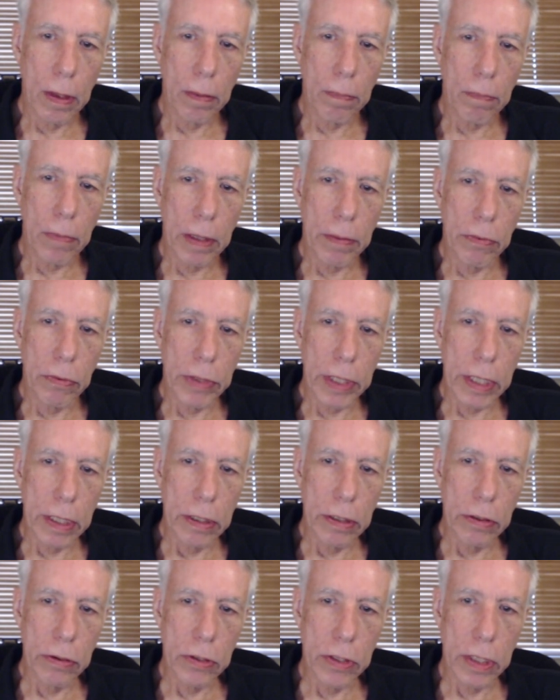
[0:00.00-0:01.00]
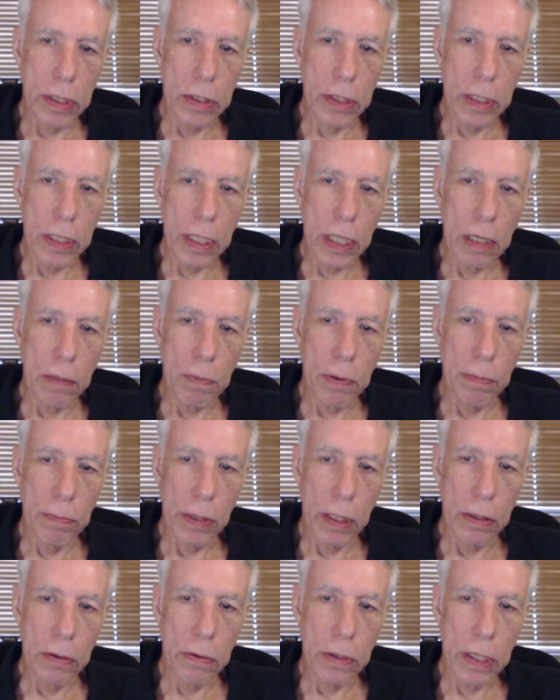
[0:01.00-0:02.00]
maybe we can use this to keep him
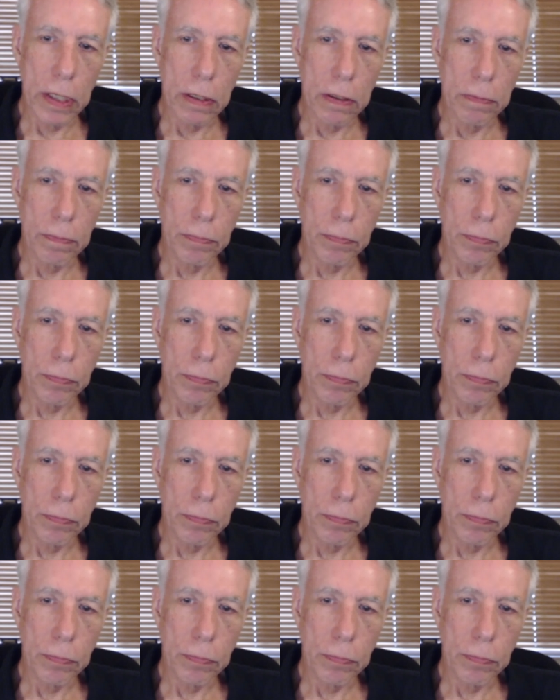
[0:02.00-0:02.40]
low here.